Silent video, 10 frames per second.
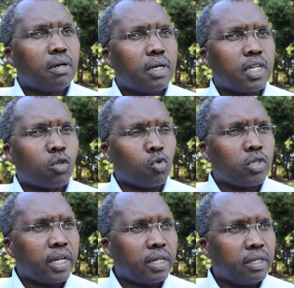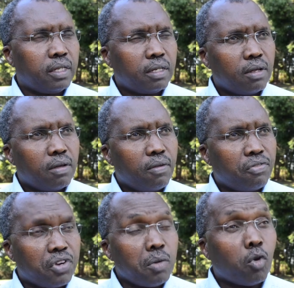recruited
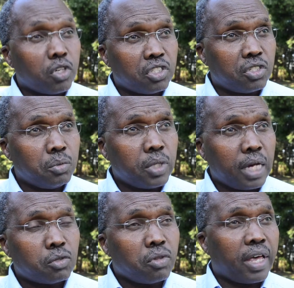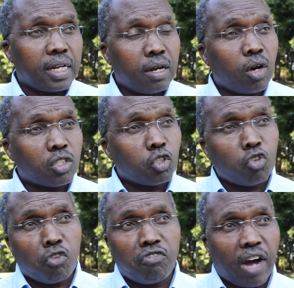3 more distributors, so there are now a
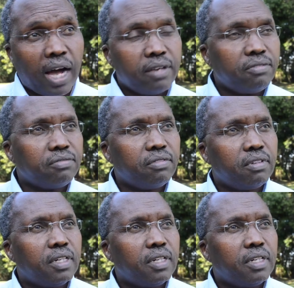total of 5.